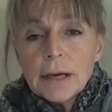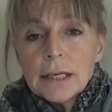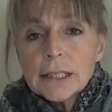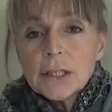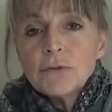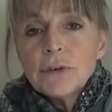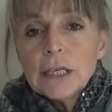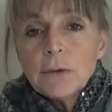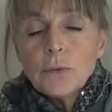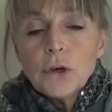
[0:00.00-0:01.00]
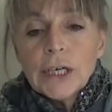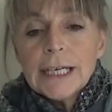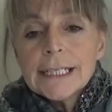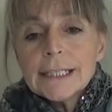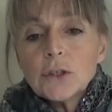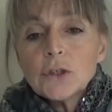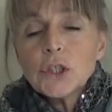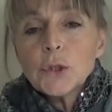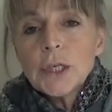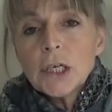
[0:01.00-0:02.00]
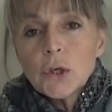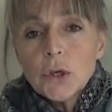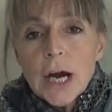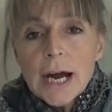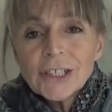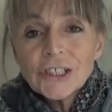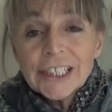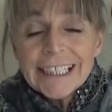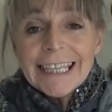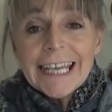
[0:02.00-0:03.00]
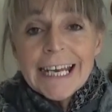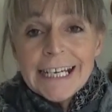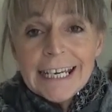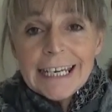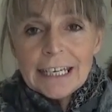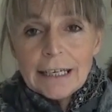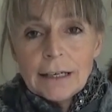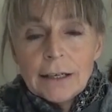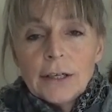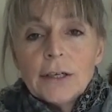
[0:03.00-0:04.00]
So really what it is that you're doing, you're actually lending